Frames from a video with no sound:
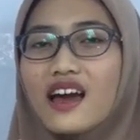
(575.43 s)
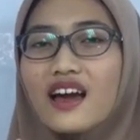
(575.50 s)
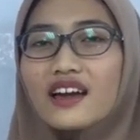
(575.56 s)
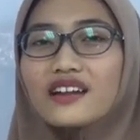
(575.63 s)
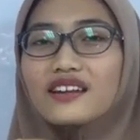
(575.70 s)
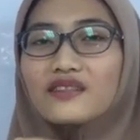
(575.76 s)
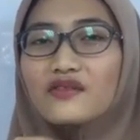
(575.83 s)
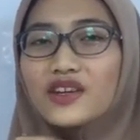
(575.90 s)

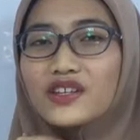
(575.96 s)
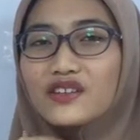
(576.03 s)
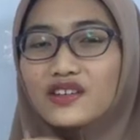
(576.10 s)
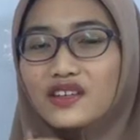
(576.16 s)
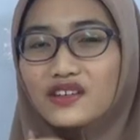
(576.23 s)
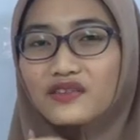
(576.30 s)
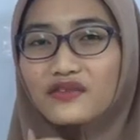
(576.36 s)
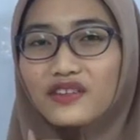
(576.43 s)
and when
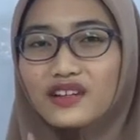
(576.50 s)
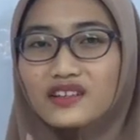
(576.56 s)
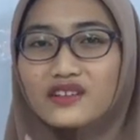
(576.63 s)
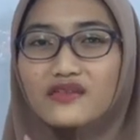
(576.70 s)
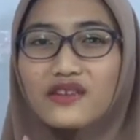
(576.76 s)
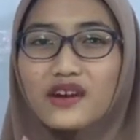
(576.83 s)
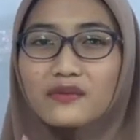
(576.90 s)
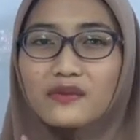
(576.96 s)
you can feel
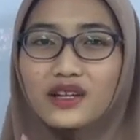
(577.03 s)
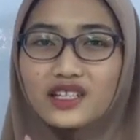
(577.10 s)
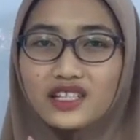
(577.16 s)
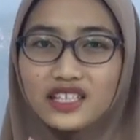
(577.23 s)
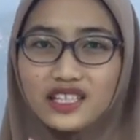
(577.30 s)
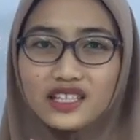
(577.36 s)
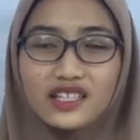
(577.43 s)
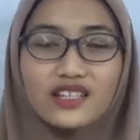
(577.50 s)
the
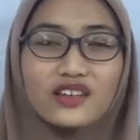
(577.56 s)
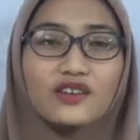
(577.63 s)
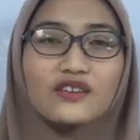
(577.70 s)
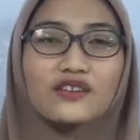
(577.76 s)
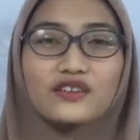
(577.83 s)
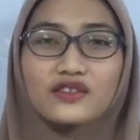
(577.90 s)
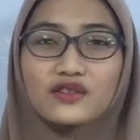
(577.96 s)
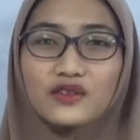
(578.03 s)
vibration,
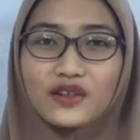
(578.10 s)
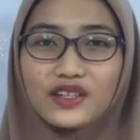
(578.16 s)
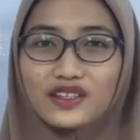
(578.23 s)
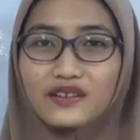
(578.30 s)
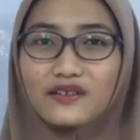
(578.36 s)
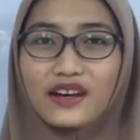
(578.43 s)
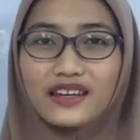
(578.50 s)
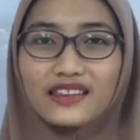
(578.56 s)
you're doing
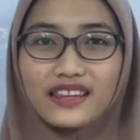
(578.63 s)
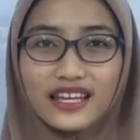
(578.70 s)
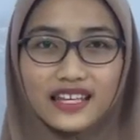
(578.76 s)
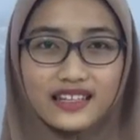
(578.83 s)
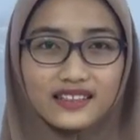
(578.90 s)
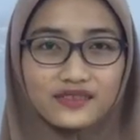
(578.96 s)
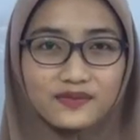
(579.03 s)
the right thing.